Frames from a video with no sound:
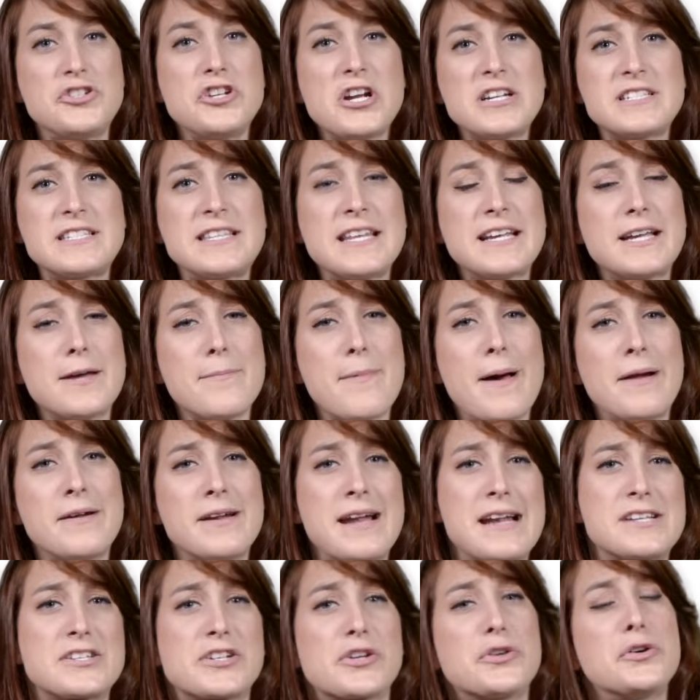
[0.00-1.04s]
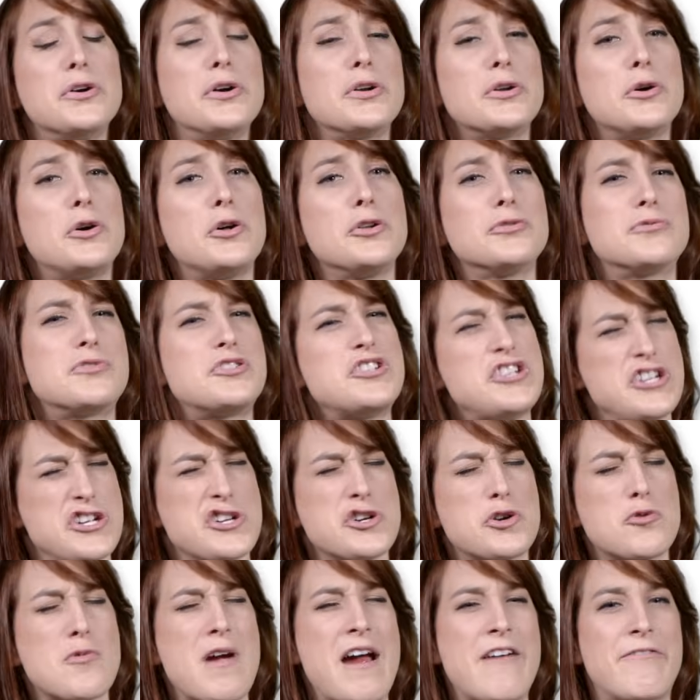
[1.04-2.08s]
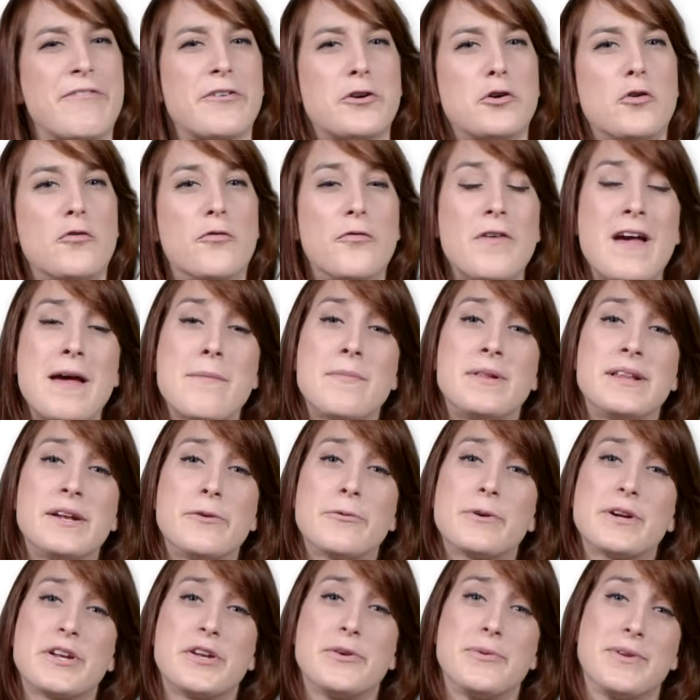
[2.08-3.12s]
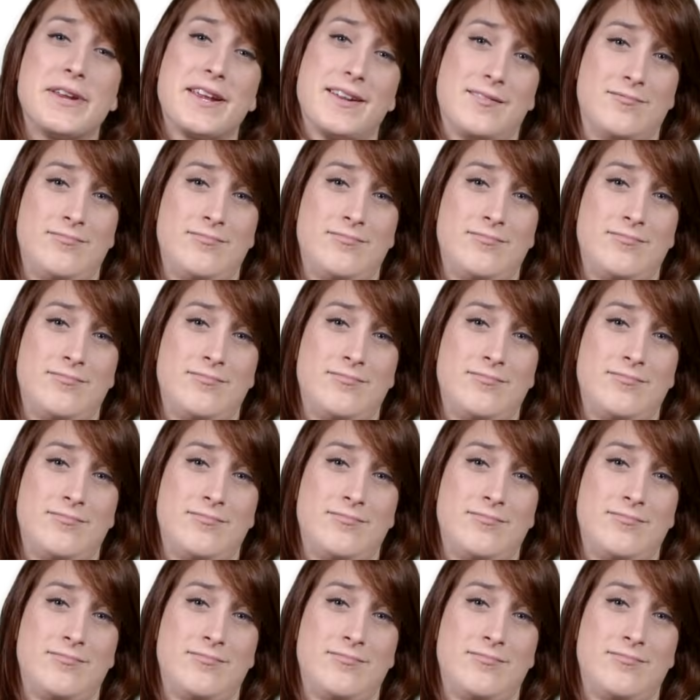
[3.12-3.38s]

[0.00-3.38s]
Just think about it as a good old geographical family reunion.